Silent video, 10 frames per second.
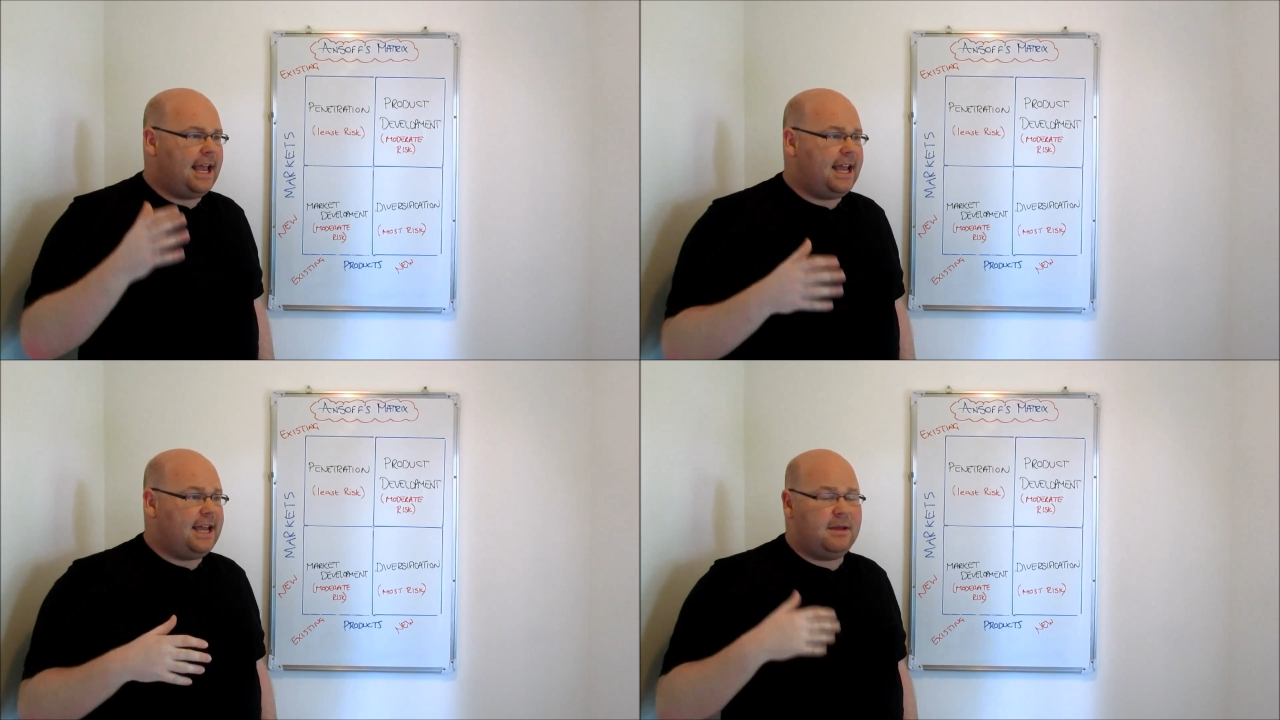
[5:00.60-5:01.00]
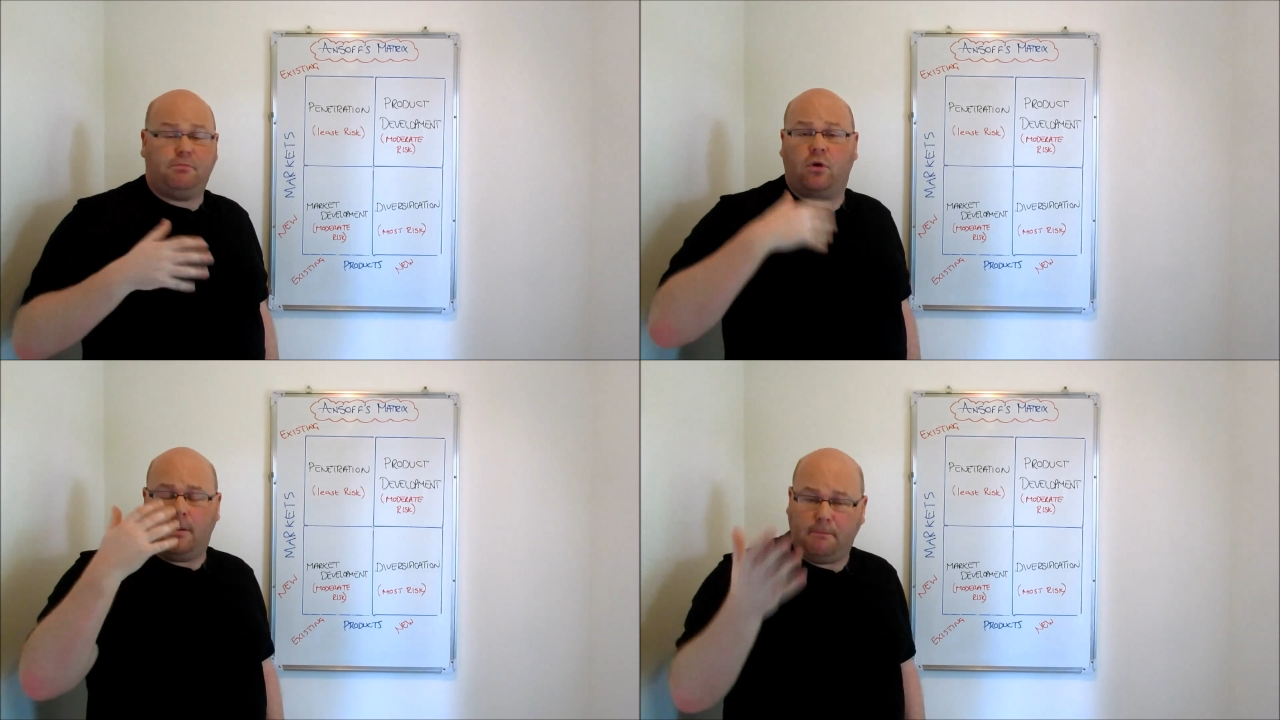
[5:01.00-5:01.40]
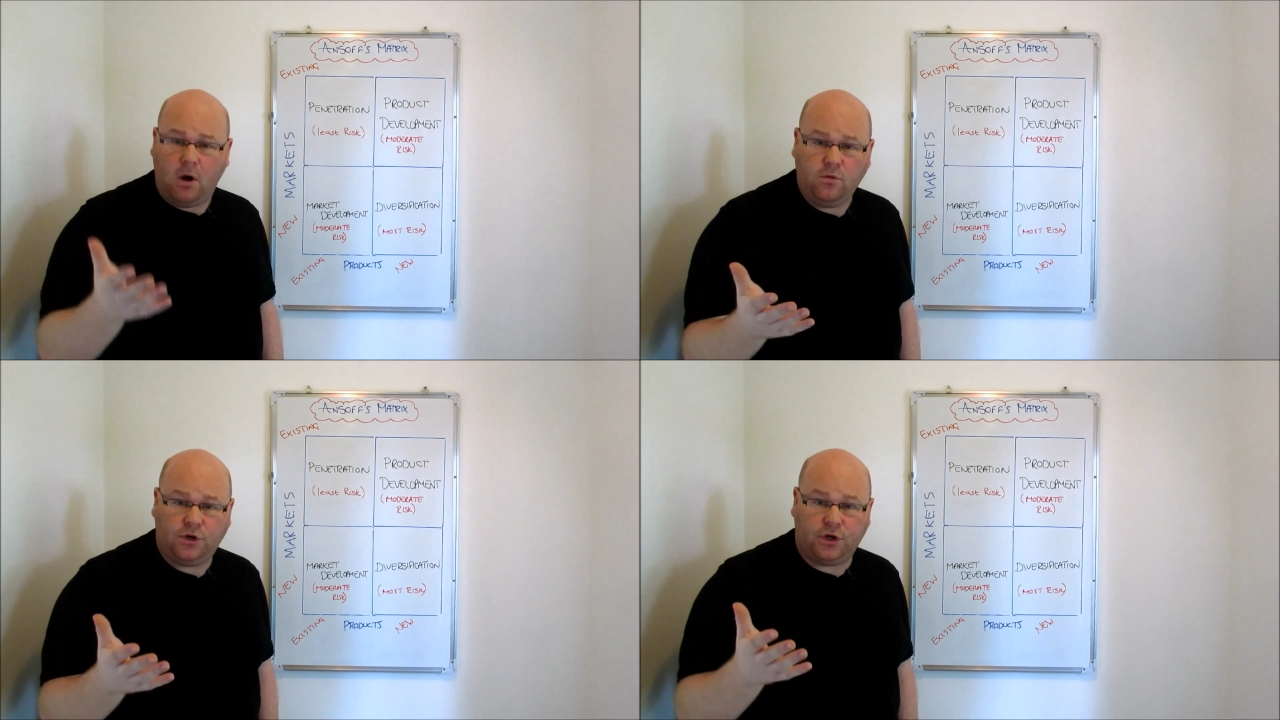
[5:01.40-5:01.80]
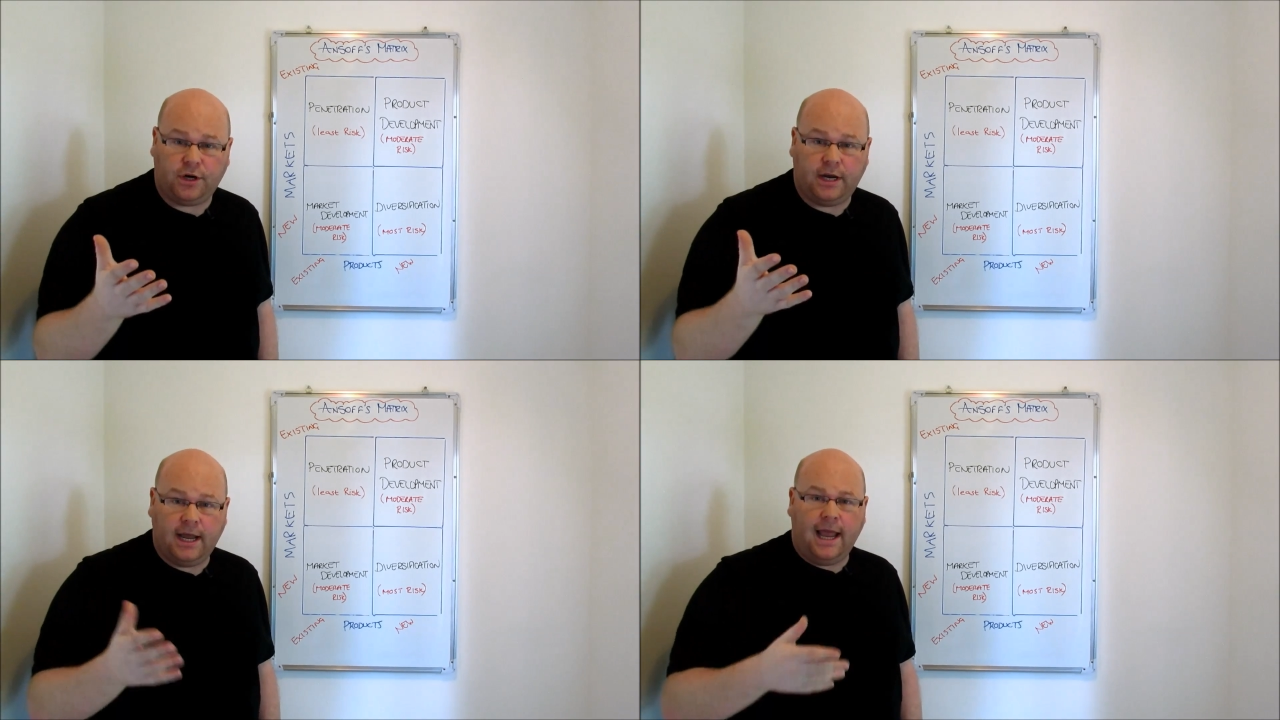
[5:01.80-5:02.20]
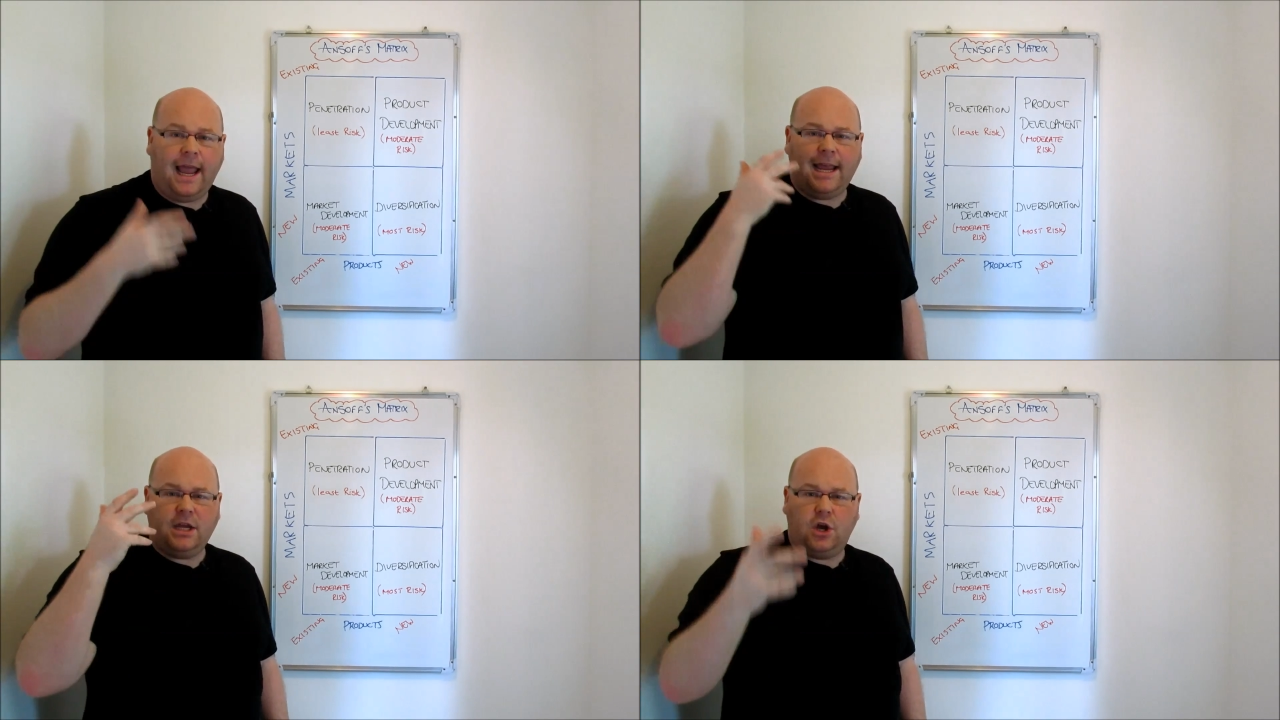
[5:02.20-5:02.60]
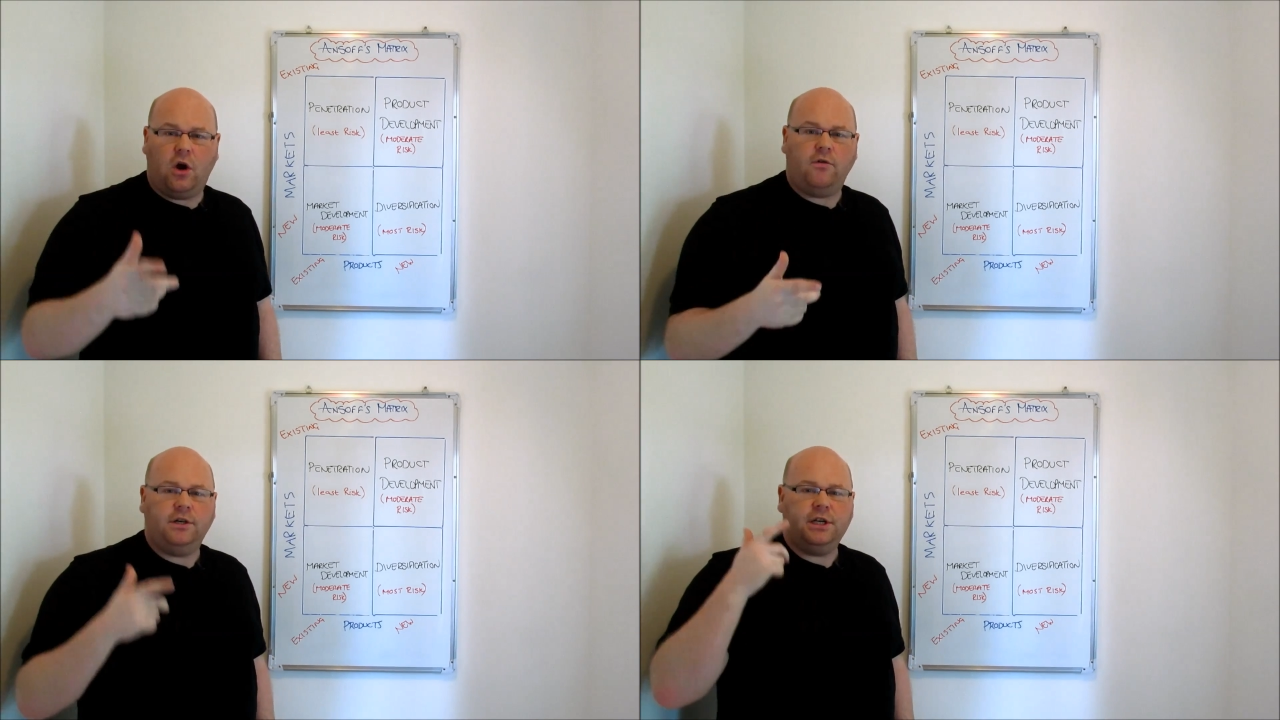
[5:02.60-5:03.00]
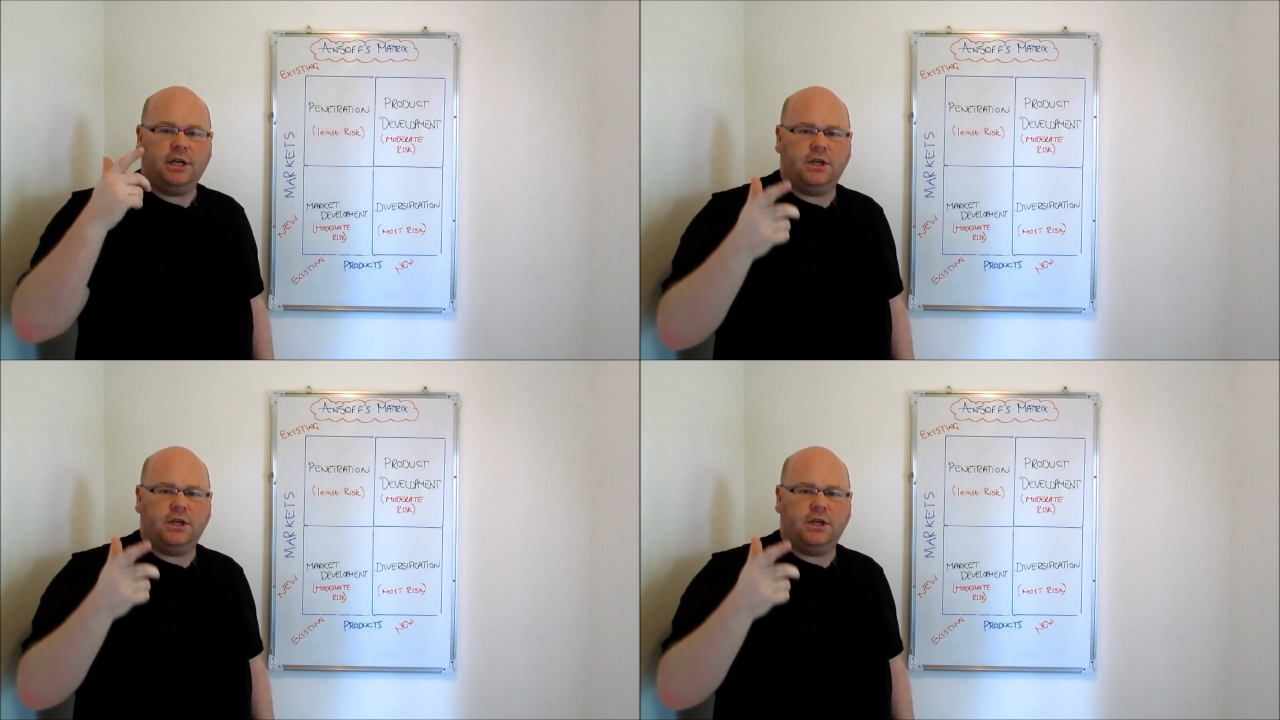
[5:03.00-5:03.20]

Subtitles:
a promotion encouraging